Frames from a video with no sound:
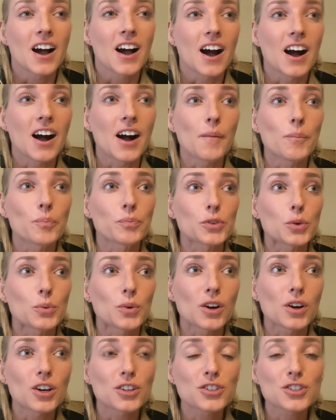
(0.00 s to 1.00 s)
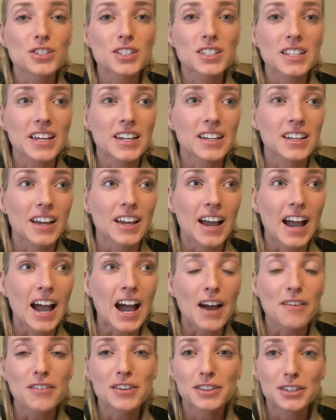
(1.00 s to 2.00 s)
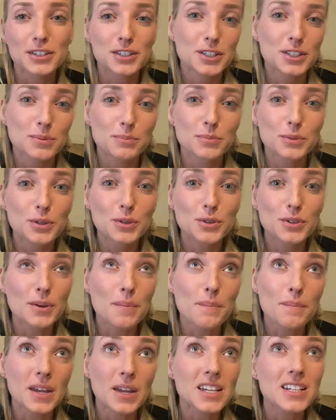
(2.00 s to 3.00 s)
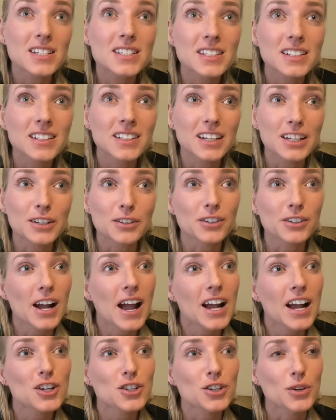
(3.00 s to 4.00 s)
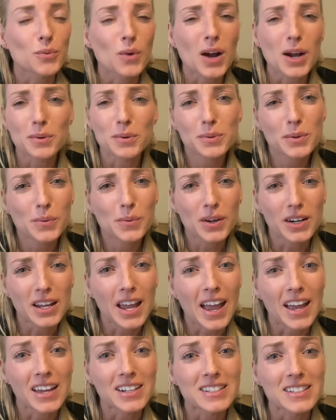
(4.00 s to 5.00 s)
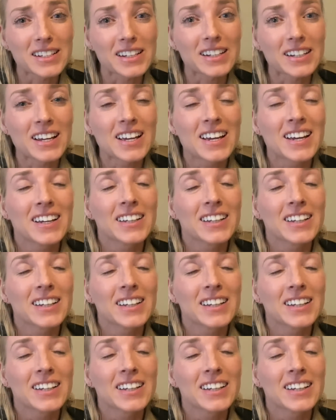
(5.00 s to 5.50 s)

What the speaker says: We're all just like having this smooth, amazing interaction. Why would we want to end it